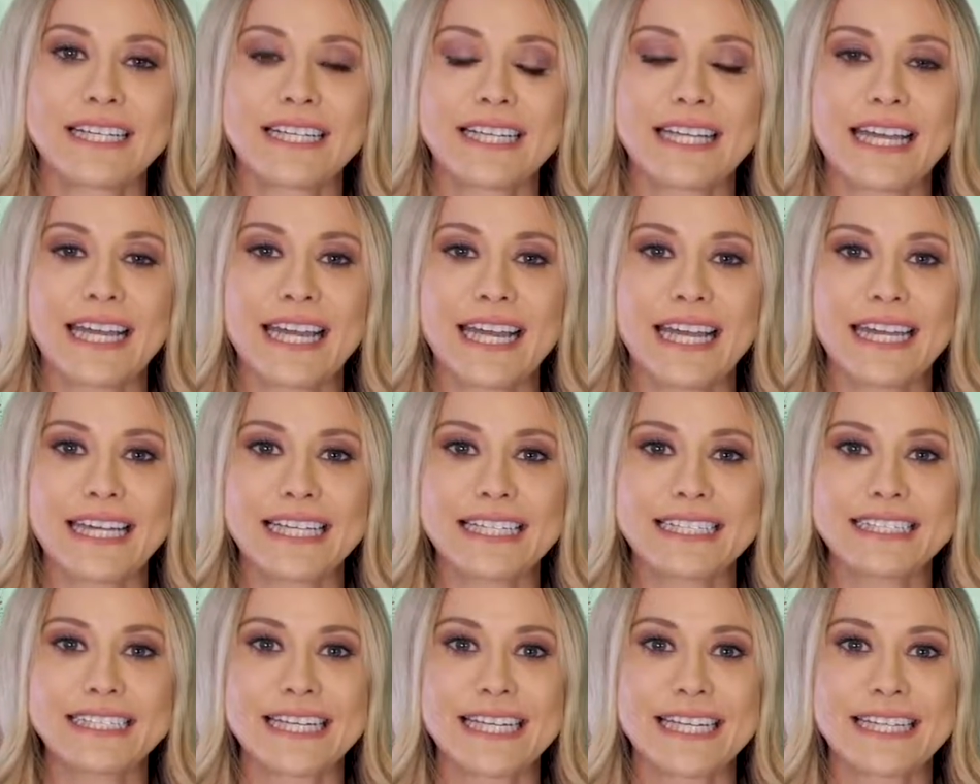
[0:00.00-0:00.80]

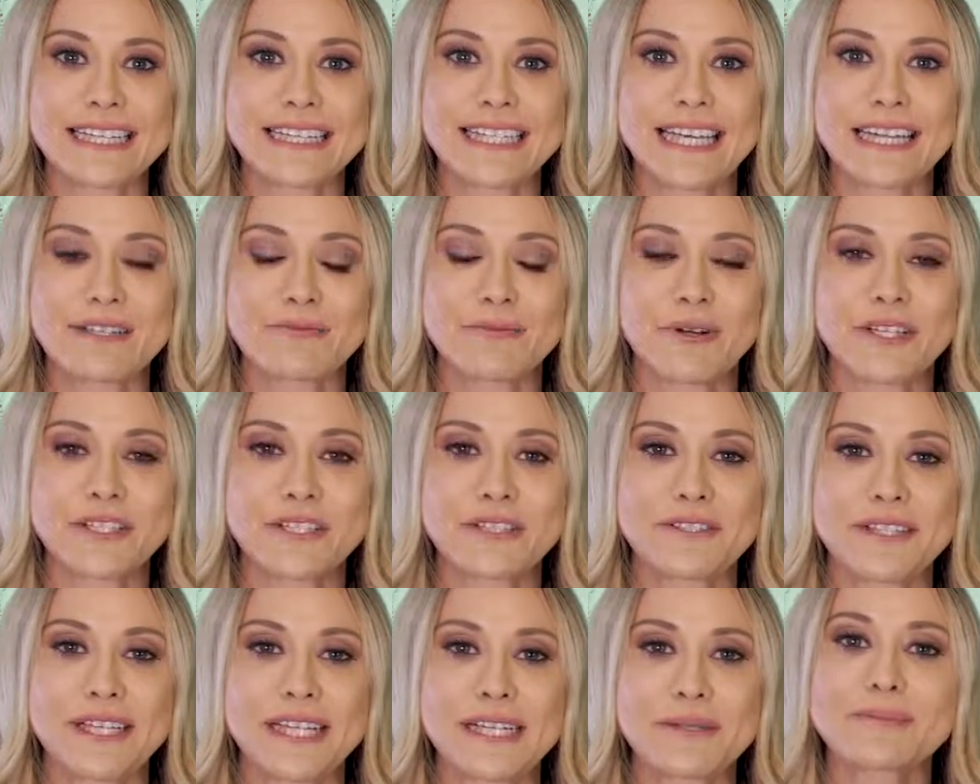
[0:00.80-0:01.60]
And then while
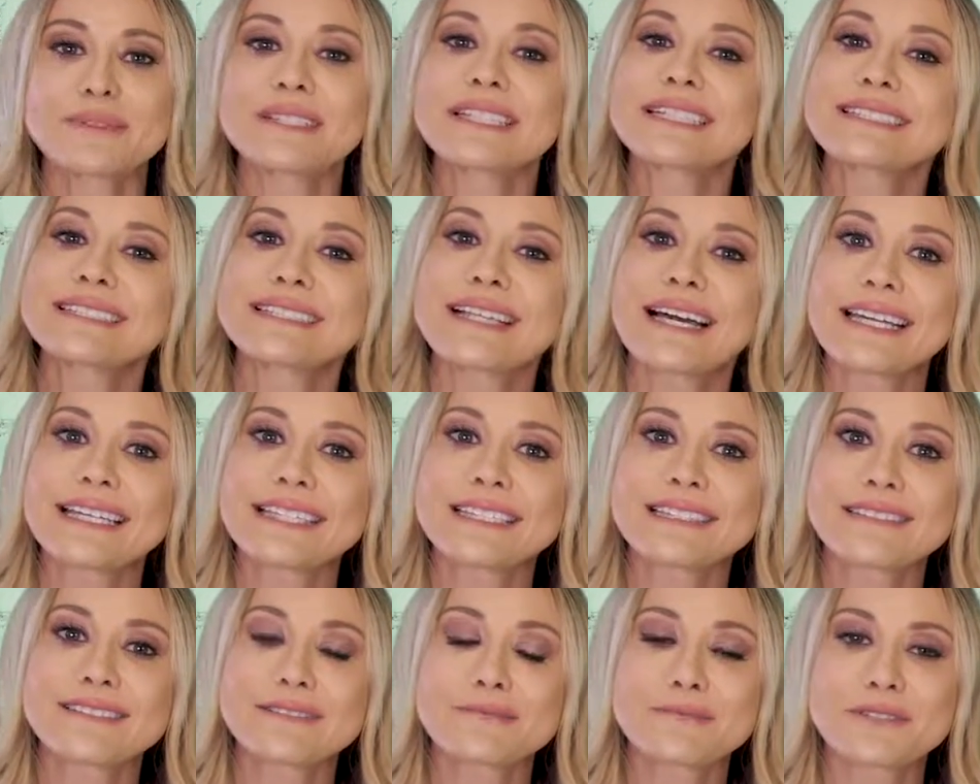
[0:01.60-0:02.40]
you're there, please like
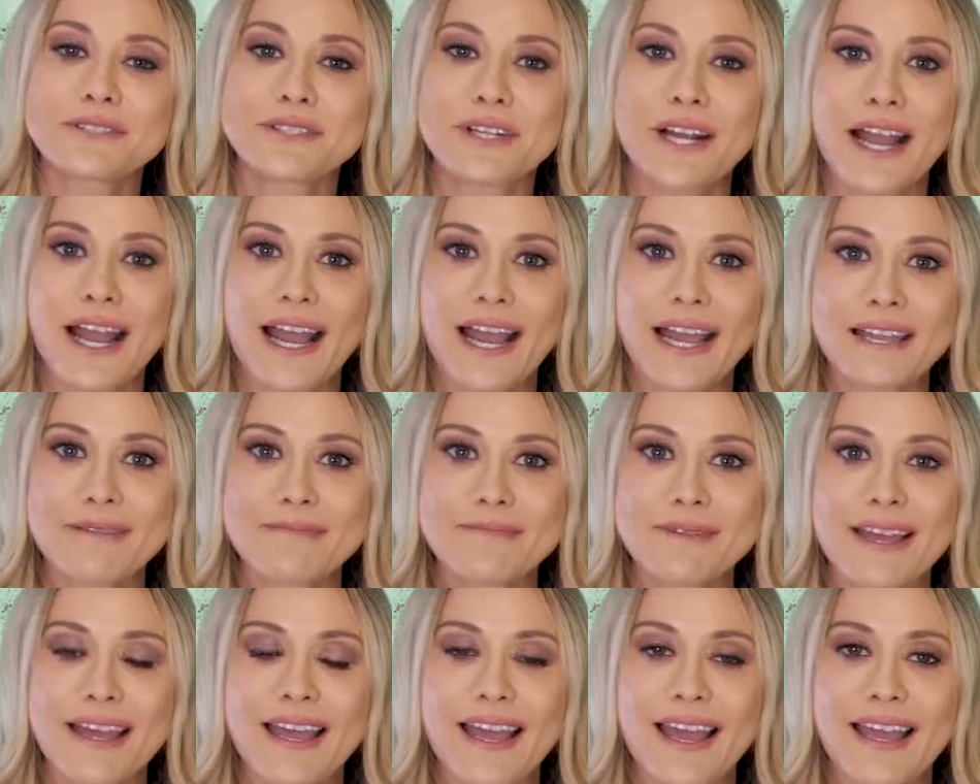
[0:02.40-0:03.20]
and subscribe.
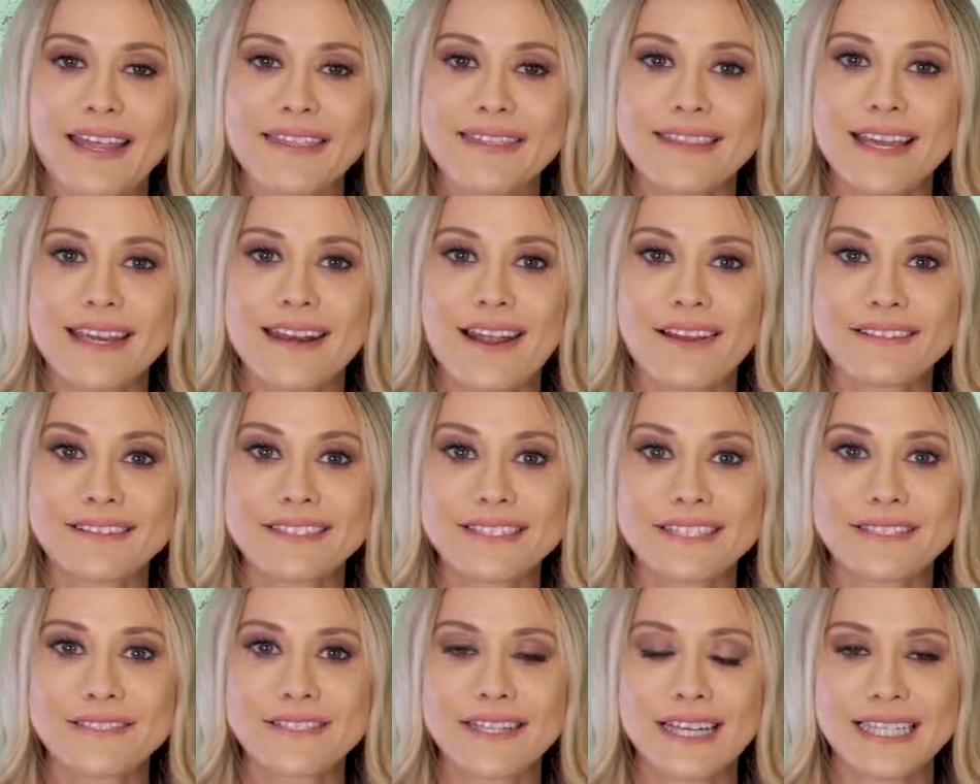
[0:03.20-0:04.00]
And then I'll
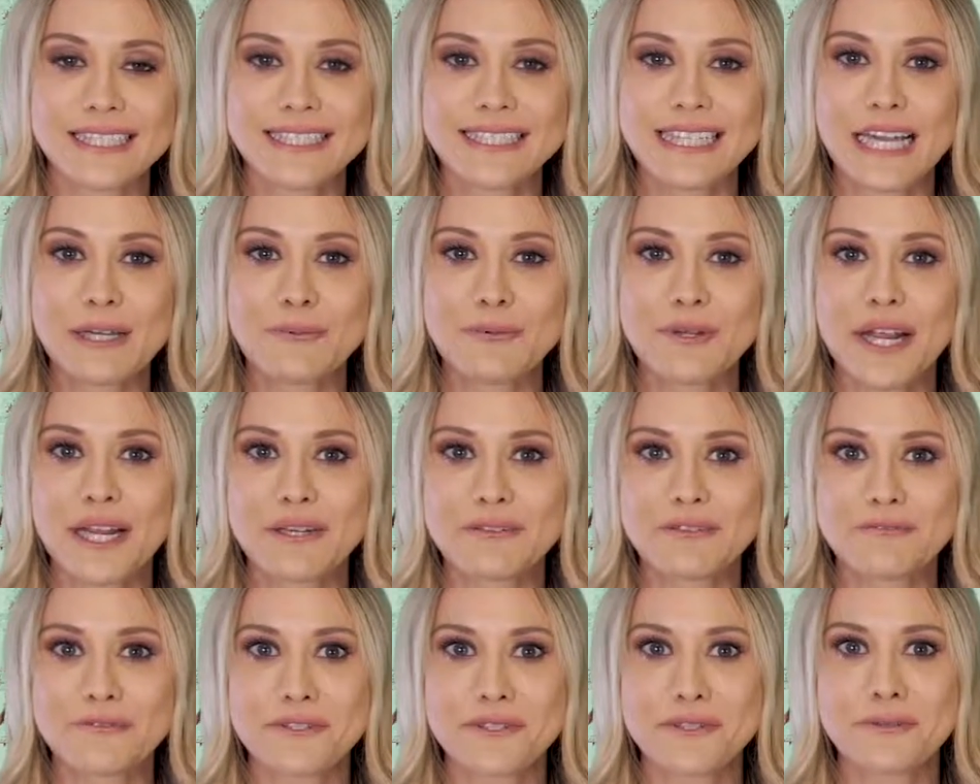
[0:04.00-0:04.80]
see you next time when I
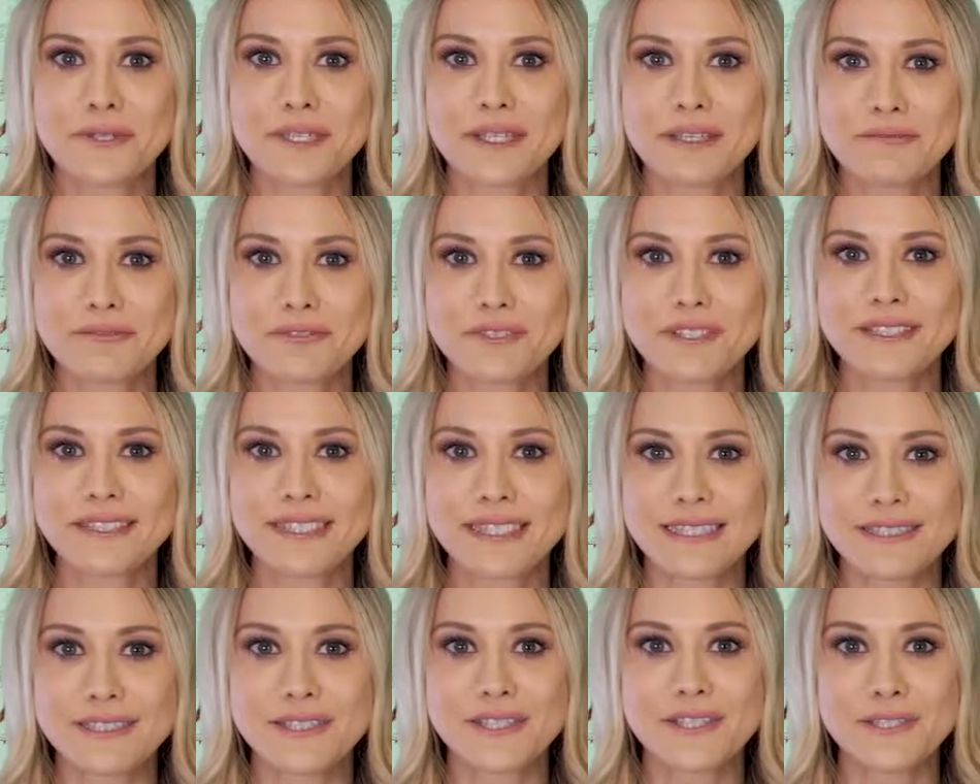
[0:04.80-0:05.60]
review Evil
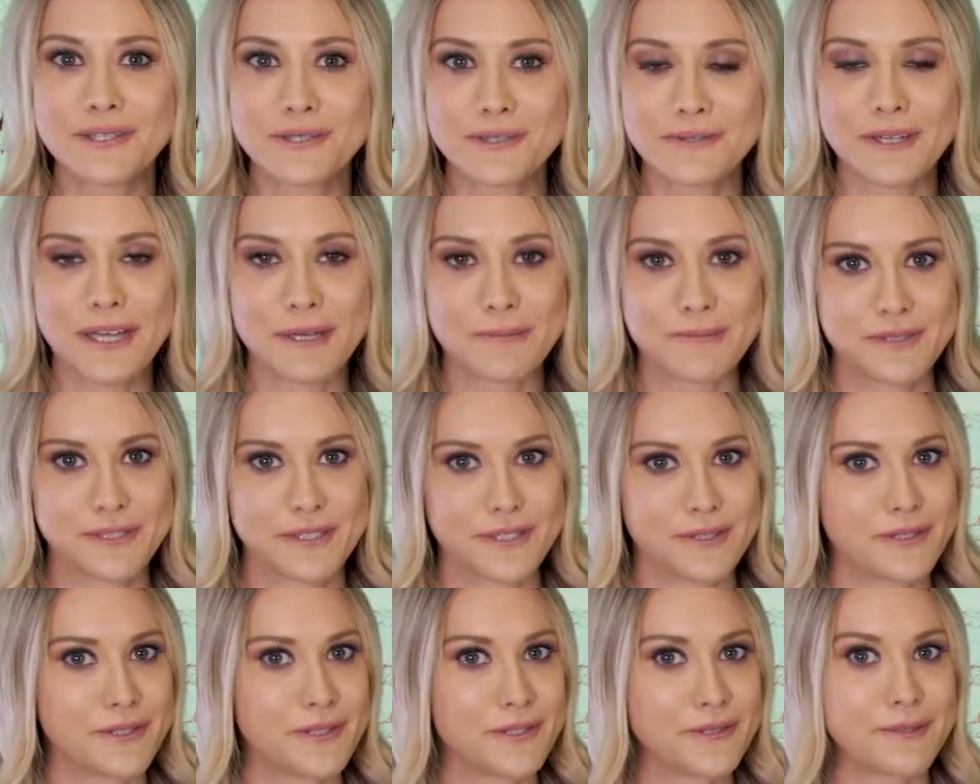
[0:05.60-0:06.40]
Season 2,
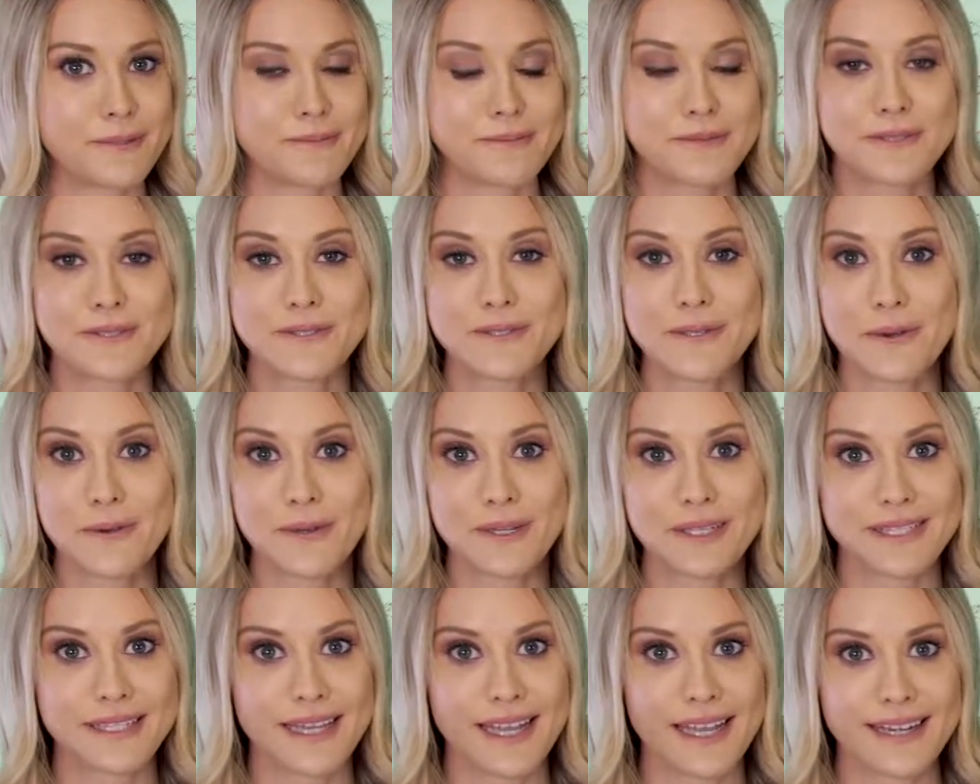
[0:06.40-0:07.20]
Episode 2. I'm so
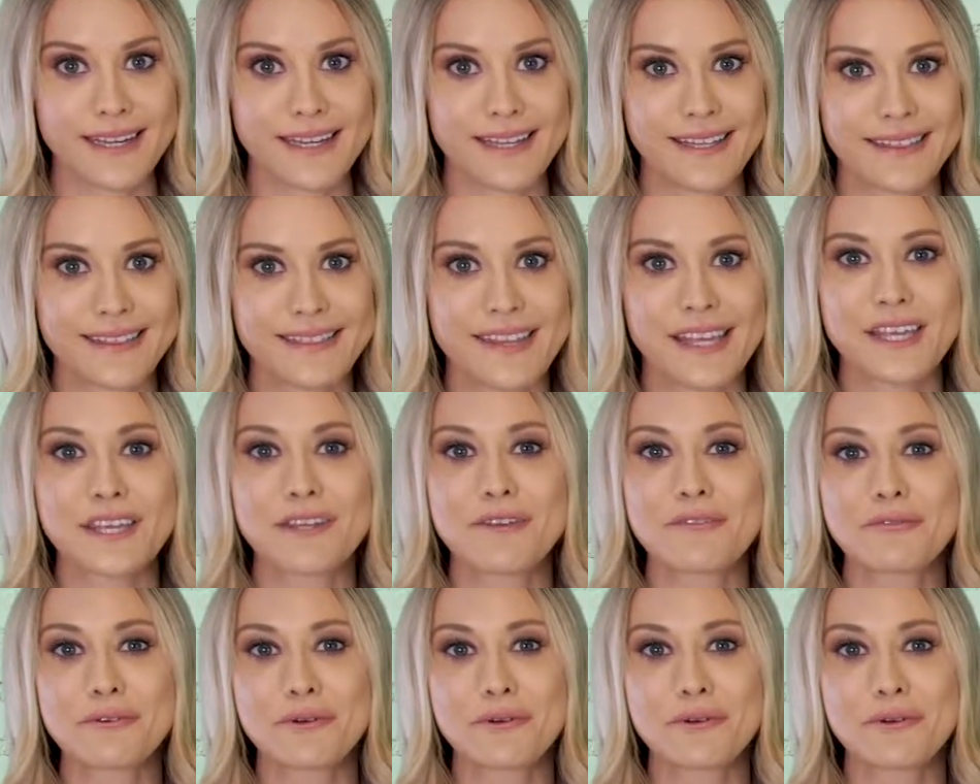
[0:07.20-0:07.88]
excited. Thank you for